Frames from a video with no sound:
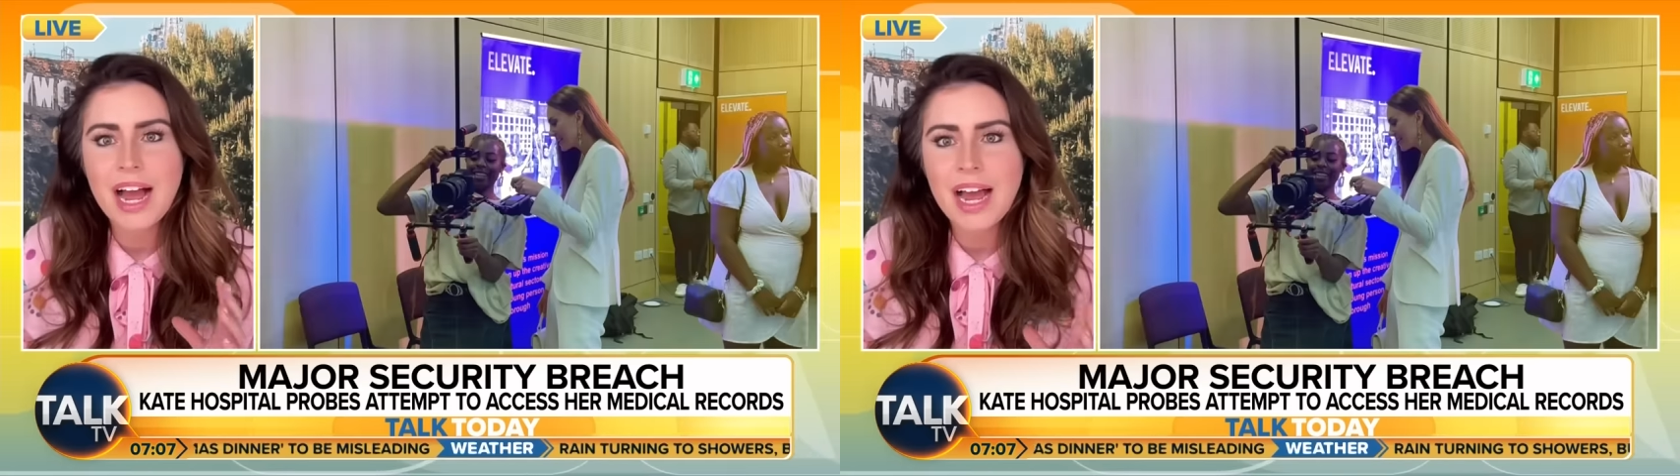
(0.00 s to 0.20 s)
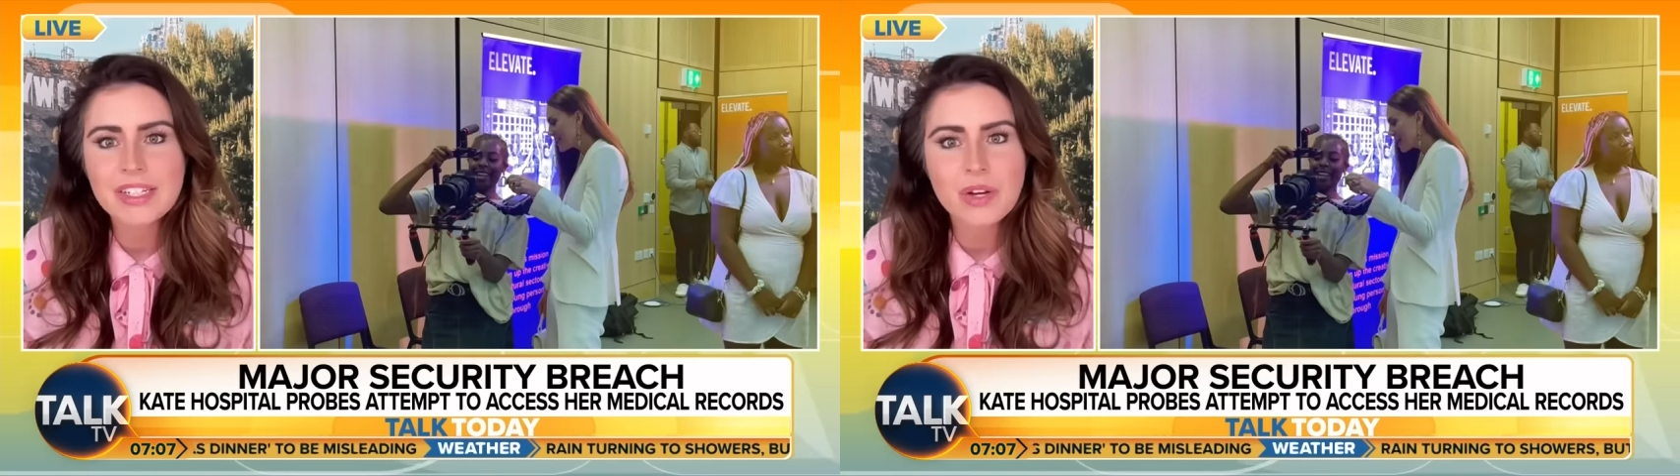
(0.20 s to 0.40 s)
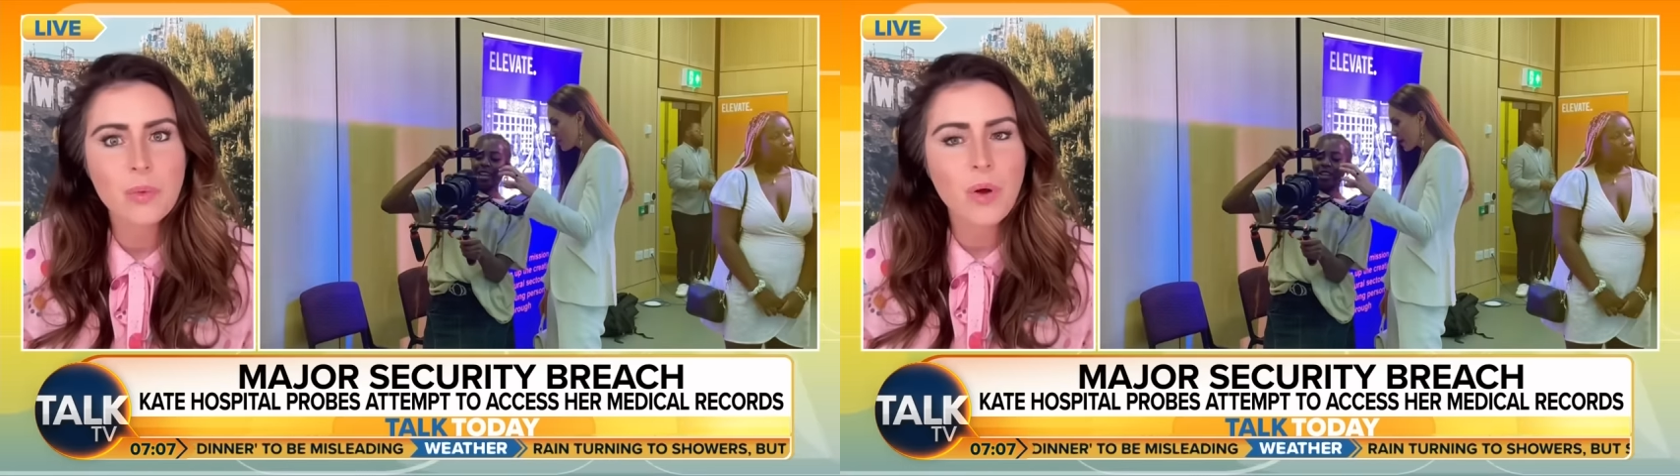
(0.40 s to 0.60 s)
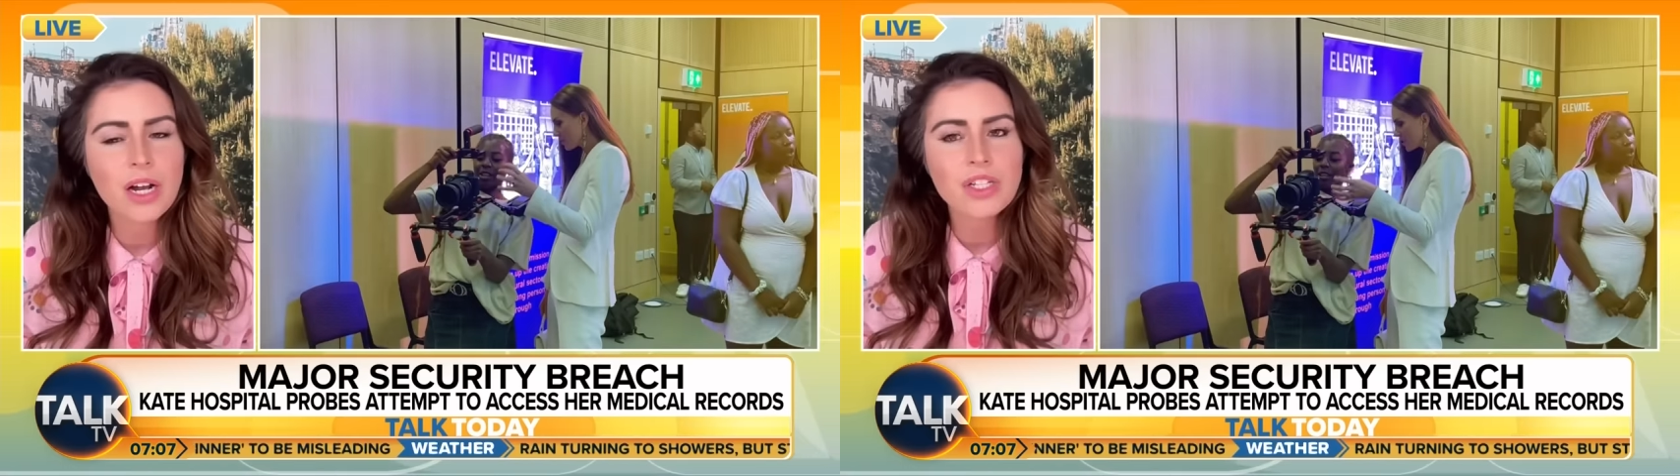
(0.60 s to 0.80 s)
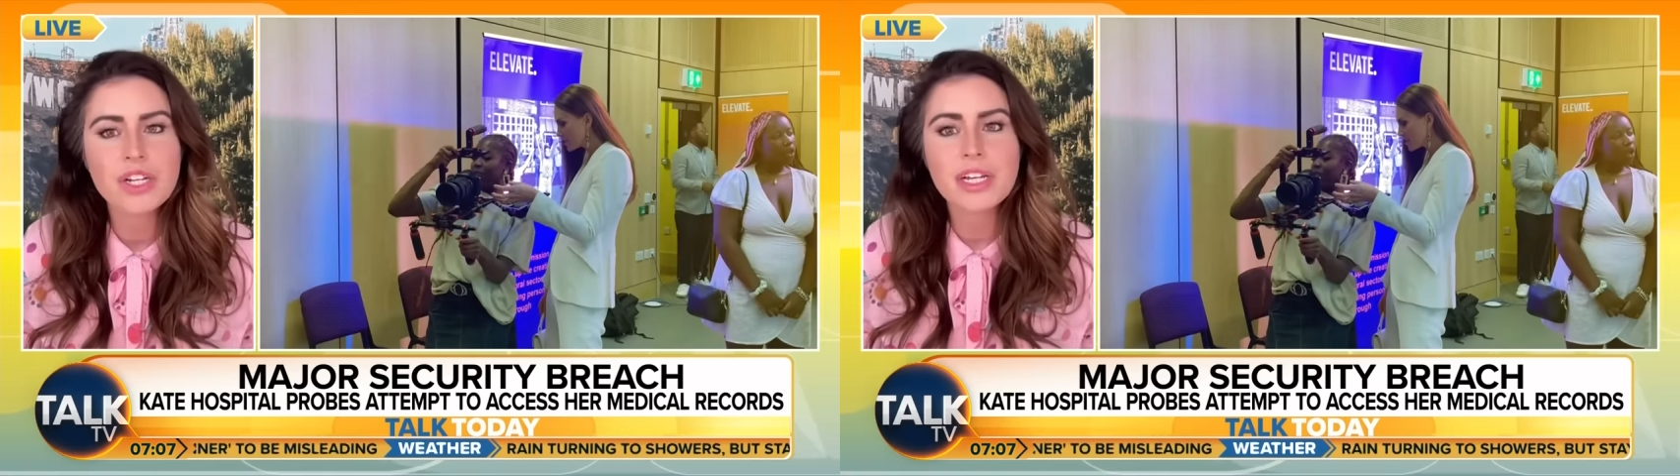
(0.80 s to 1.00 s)
I don't
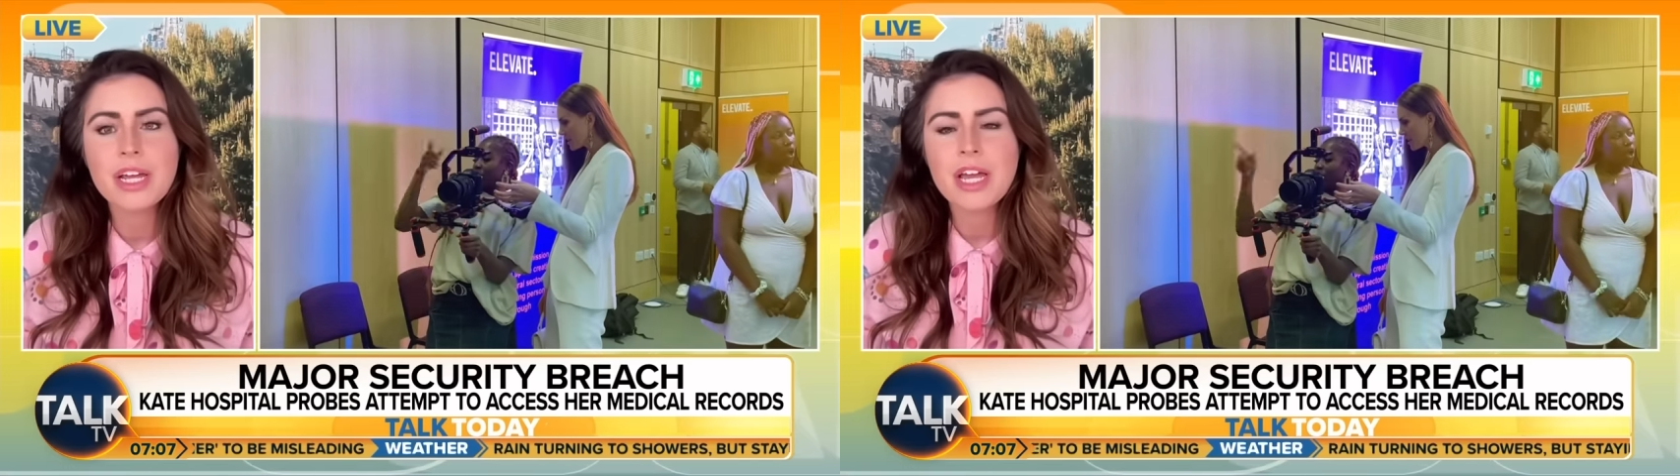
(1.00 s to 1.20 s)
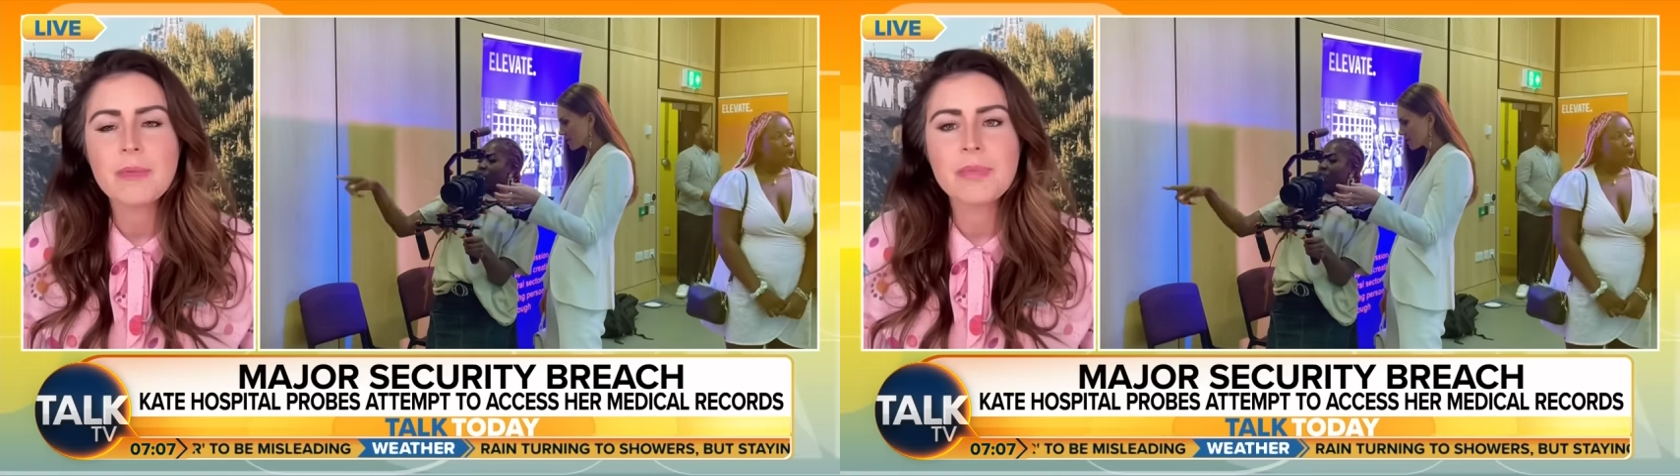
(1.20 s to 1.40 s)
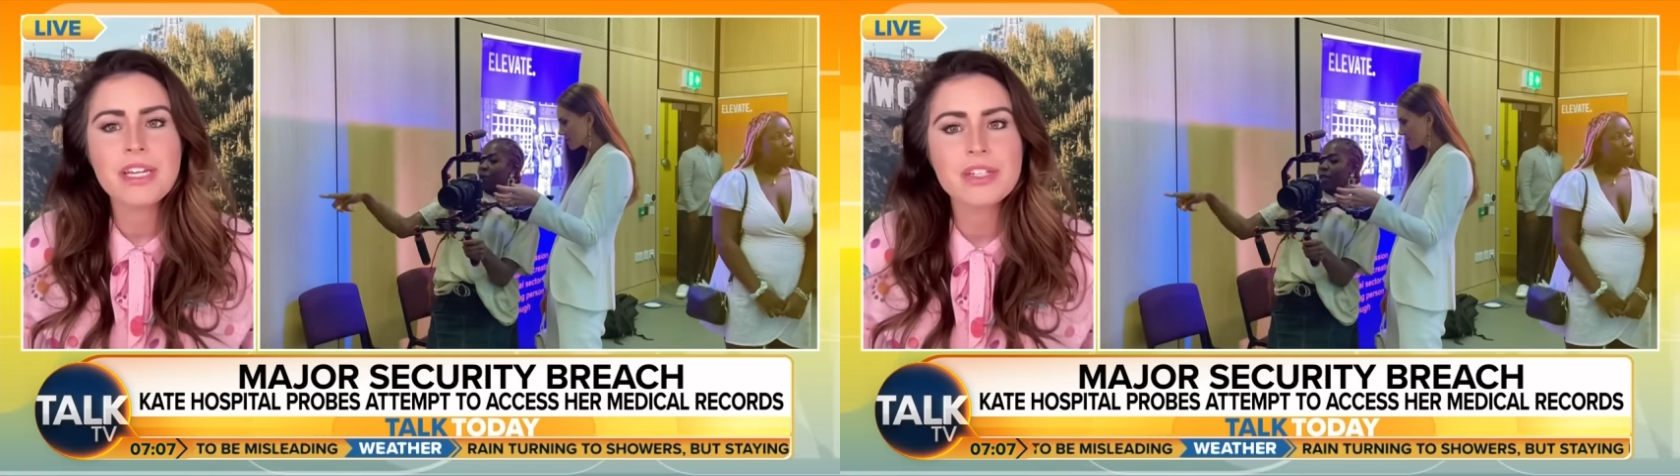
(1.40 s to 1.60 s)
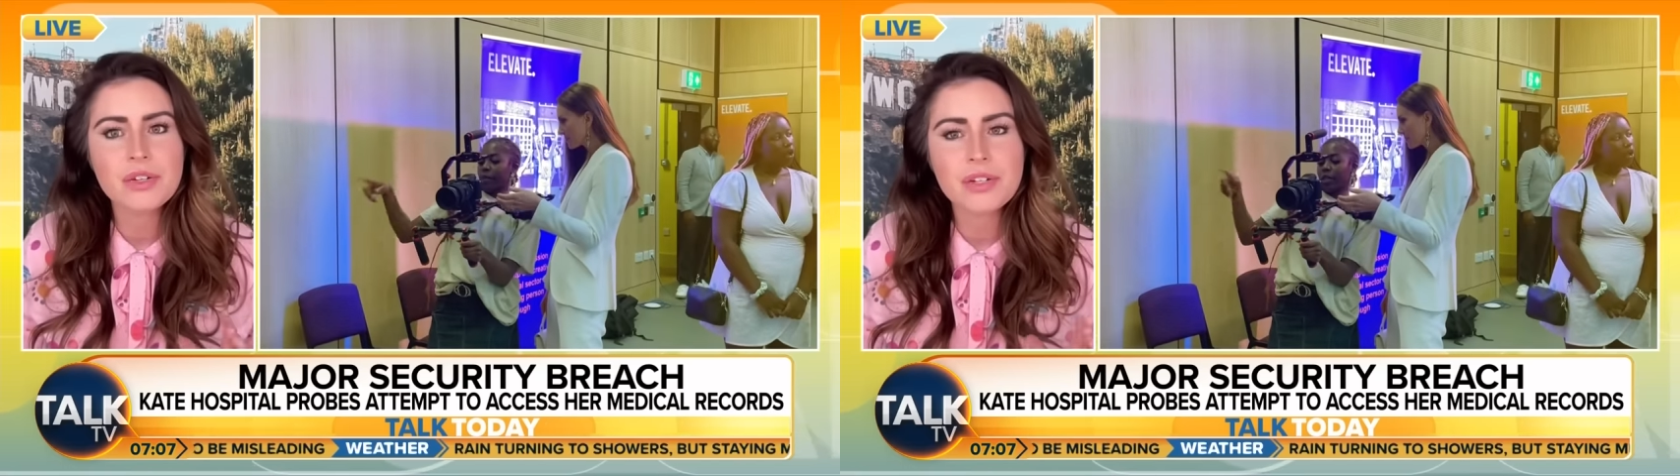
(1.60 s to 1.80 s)
watch it, because